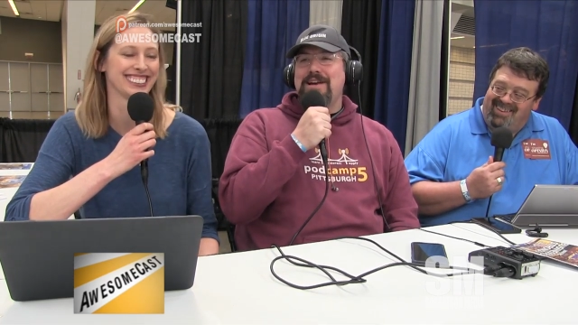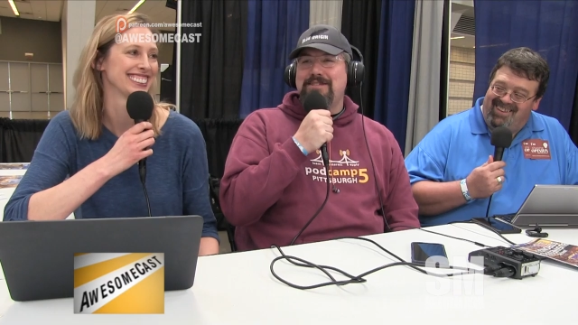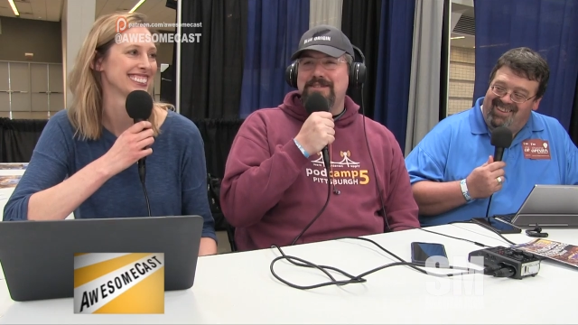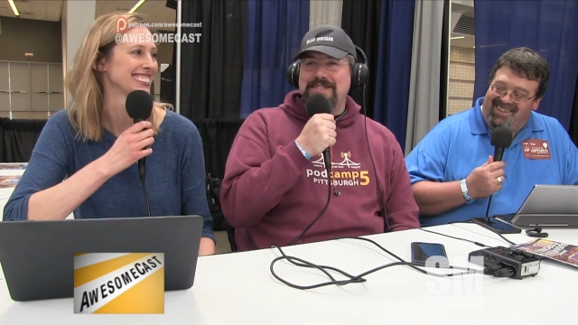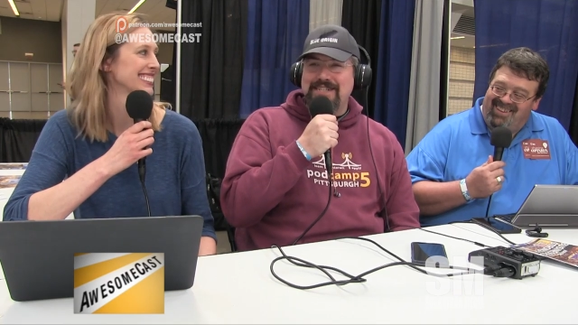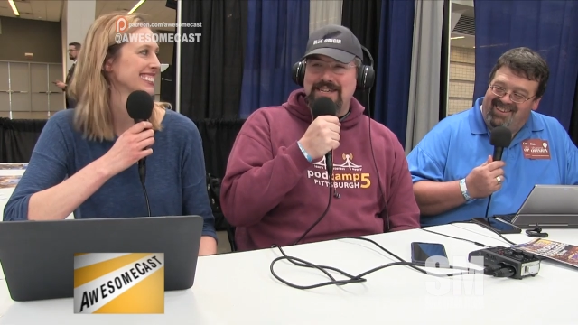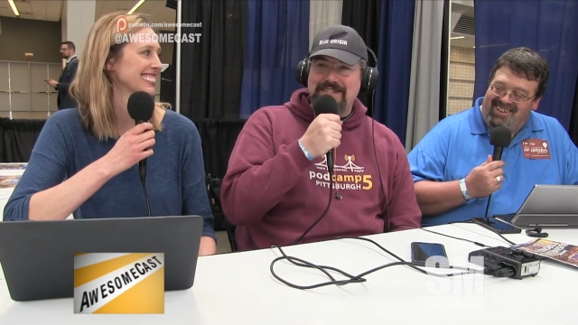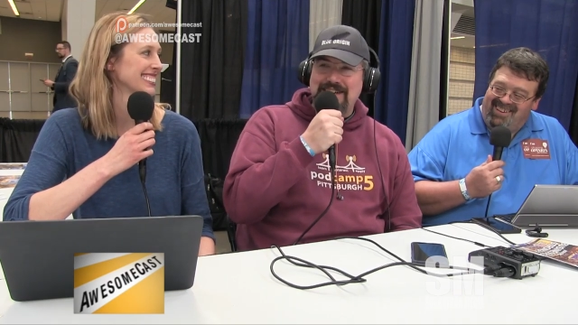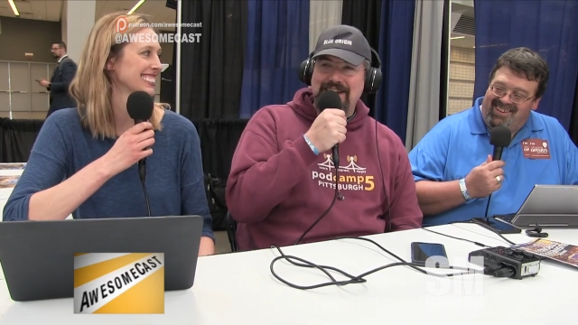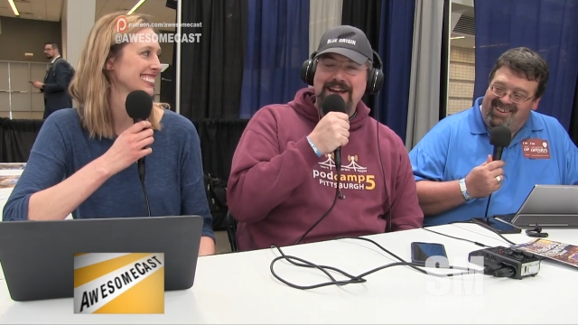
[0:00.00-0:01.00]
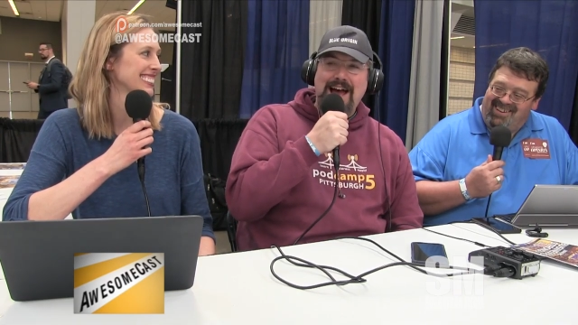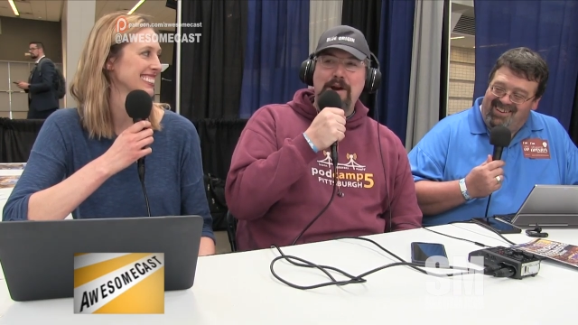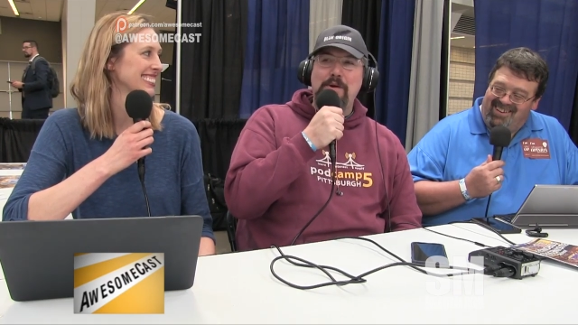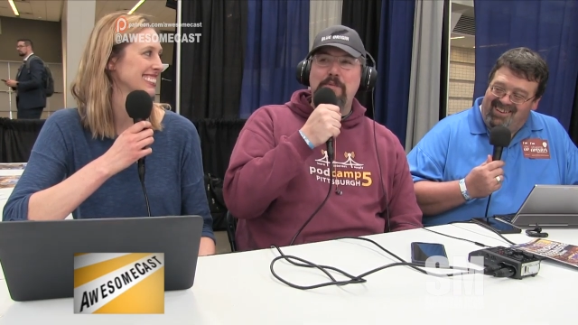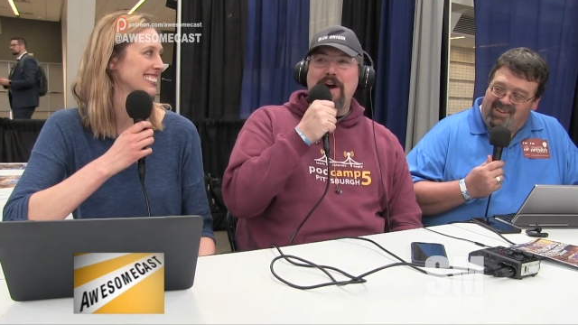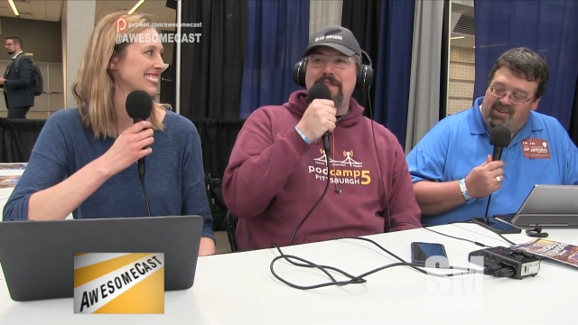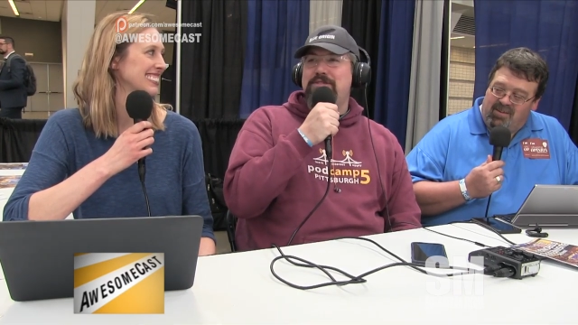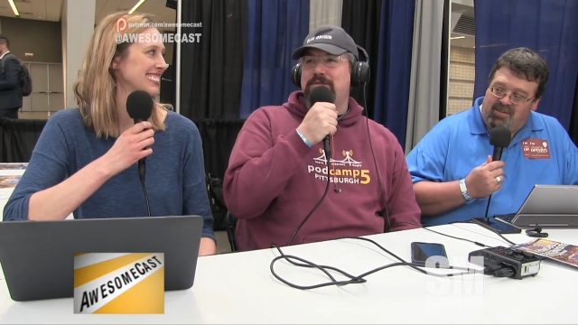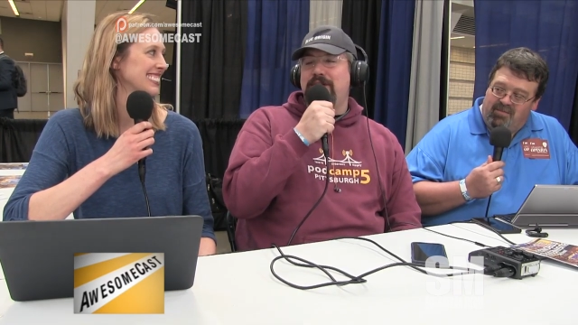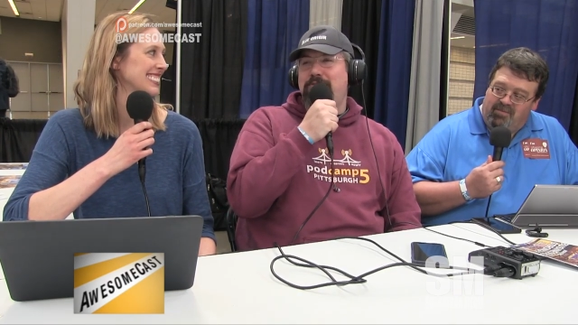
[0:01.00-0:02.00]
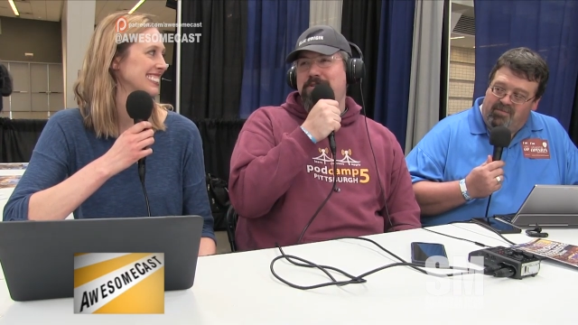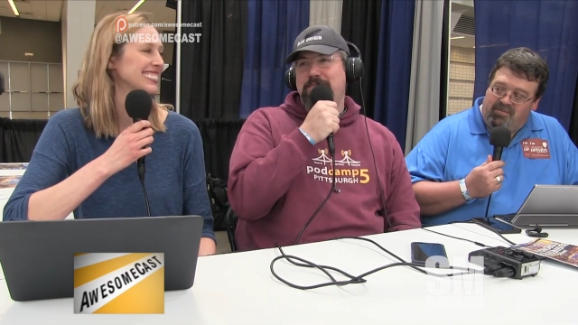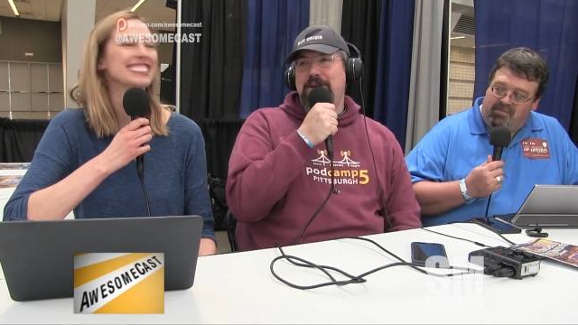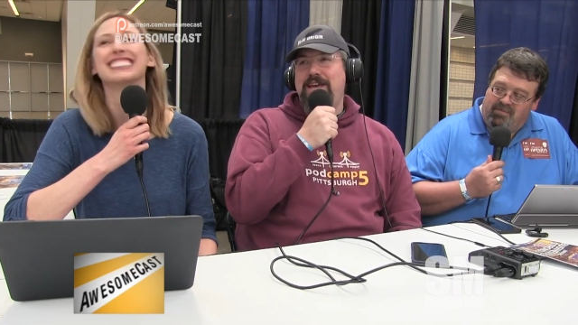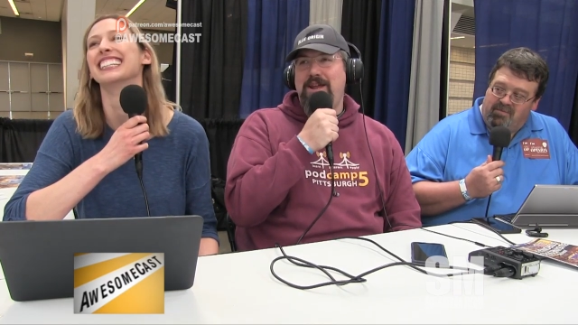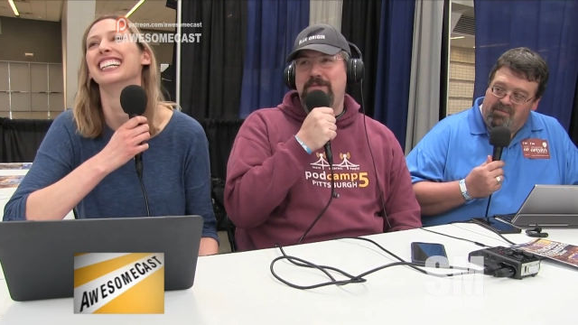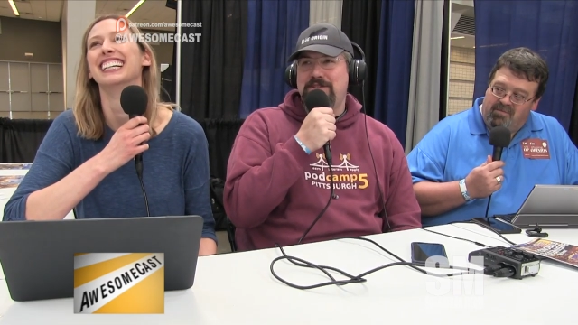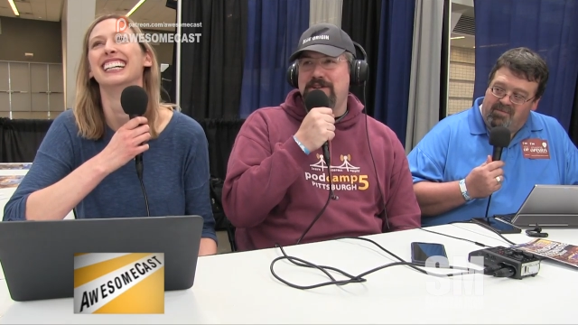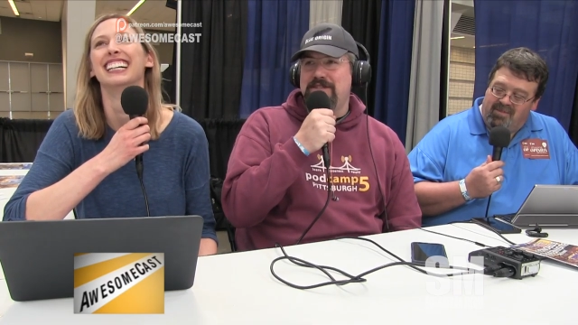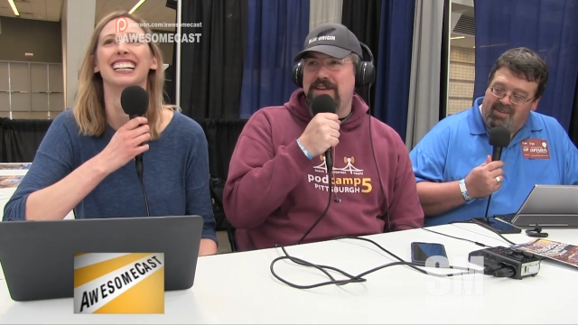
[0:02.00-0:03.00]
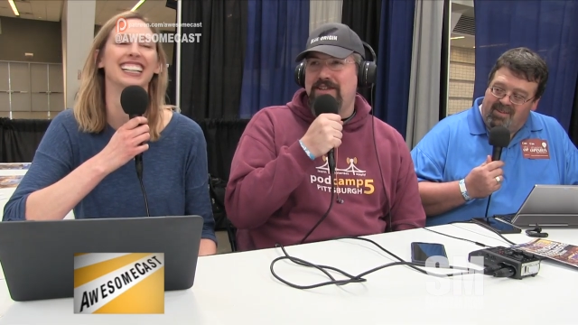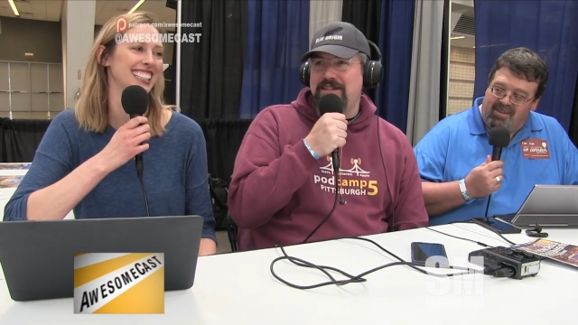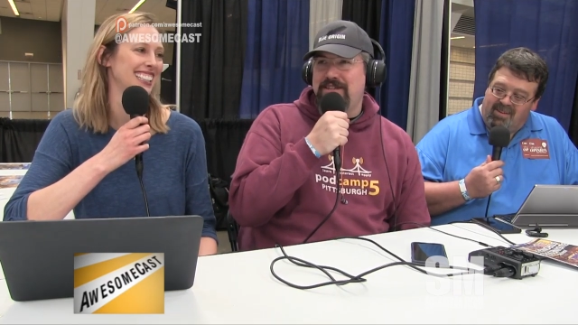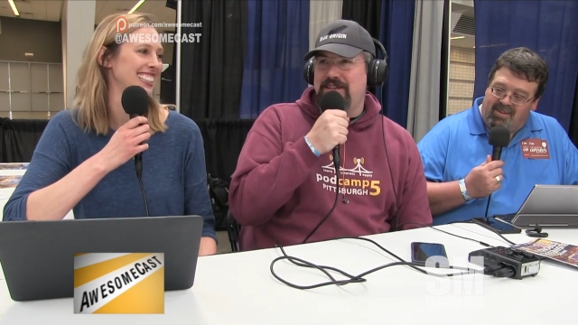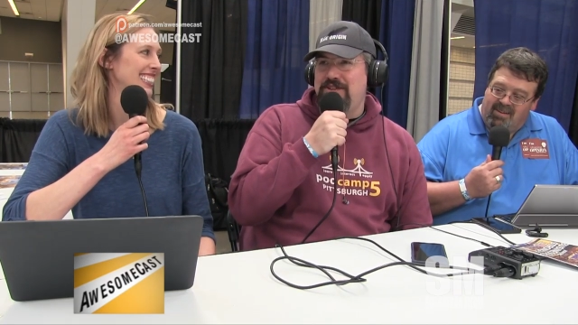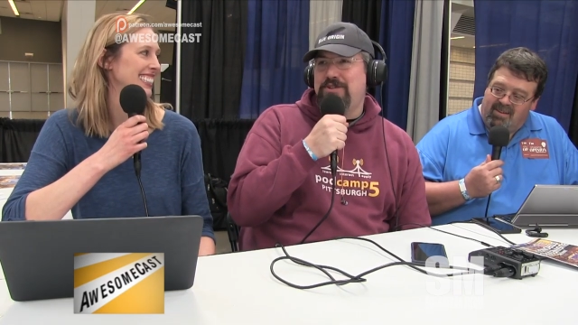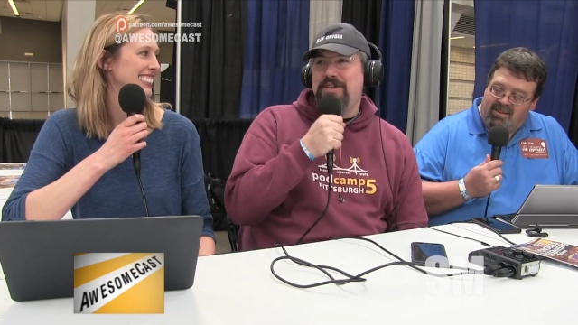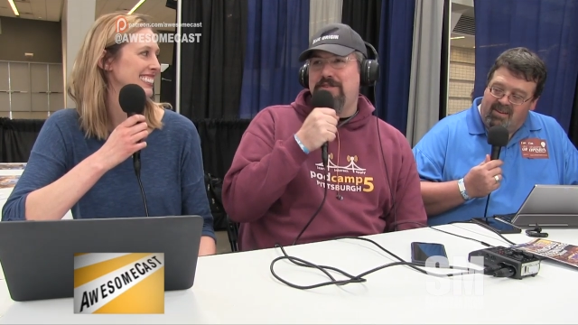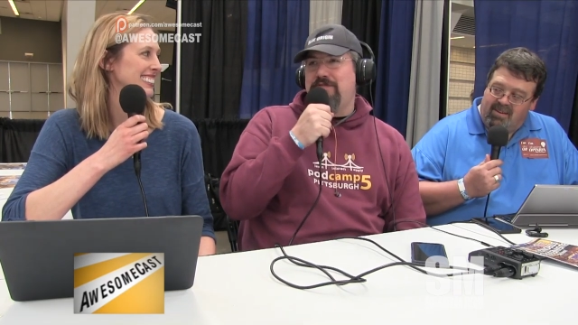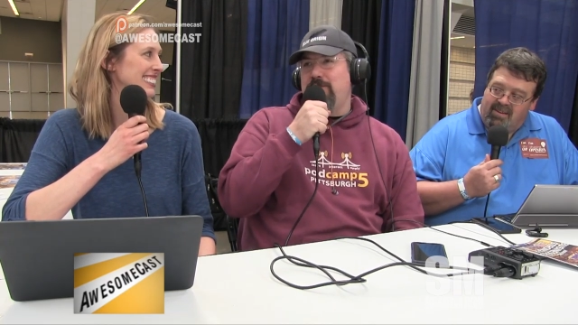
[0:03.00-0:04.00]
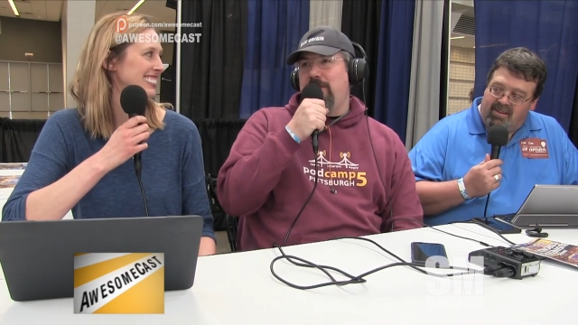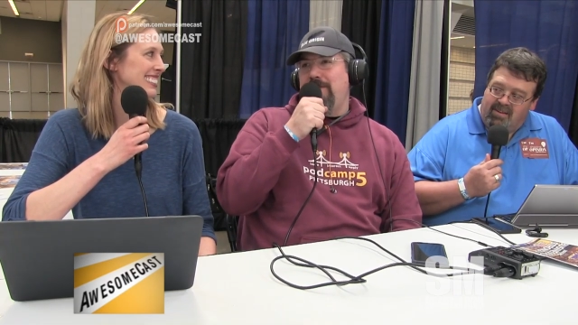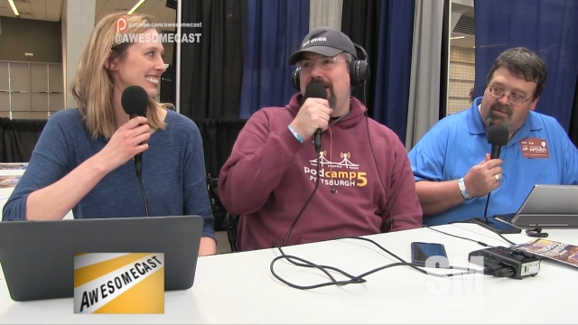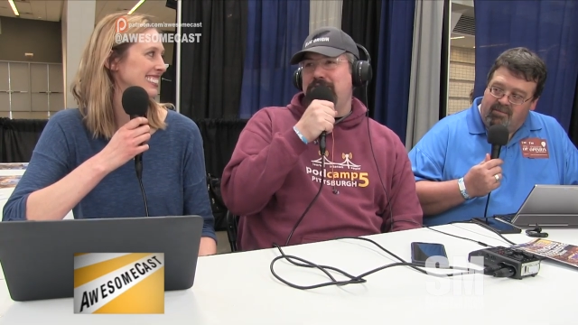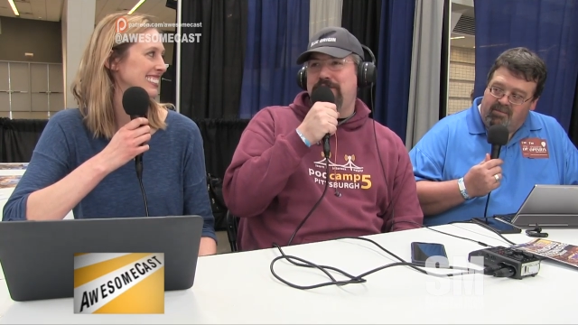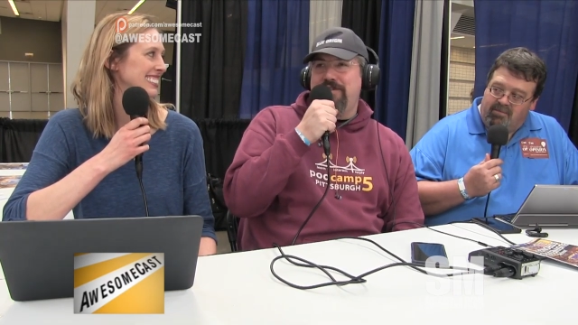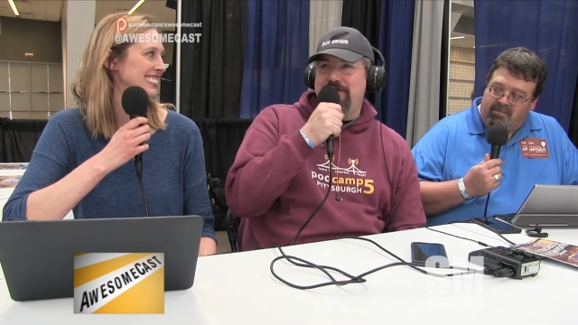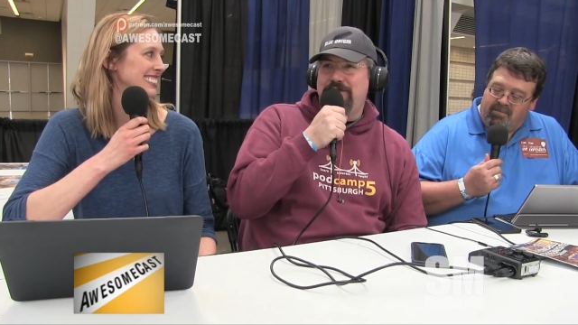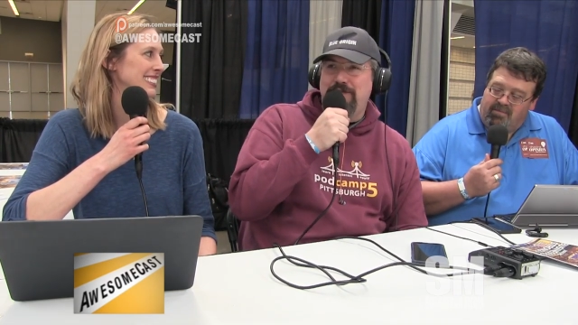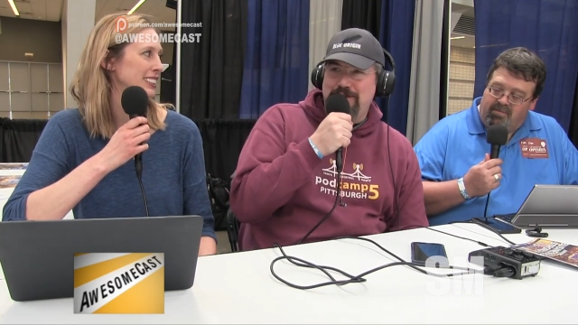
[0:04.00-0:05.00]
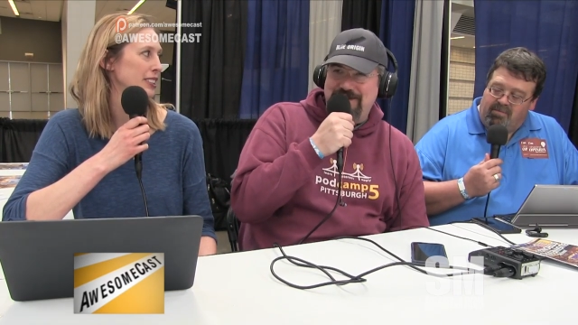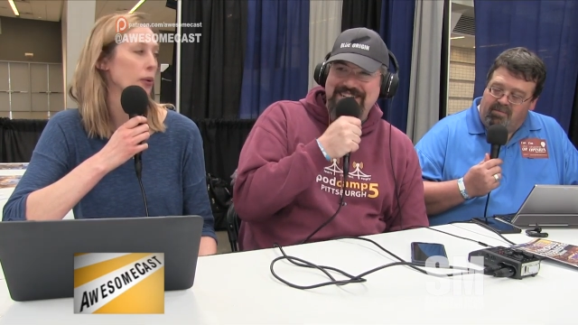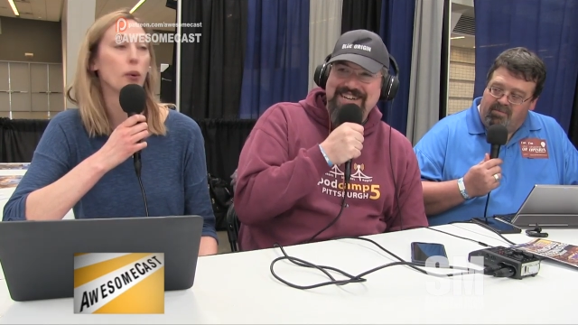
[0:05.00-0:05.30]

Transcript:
Speaker 1: wait, so is it going to, I don't know why this is a reference in my head, Was it going to sound like the laser guns from uh, Masters of the Universe?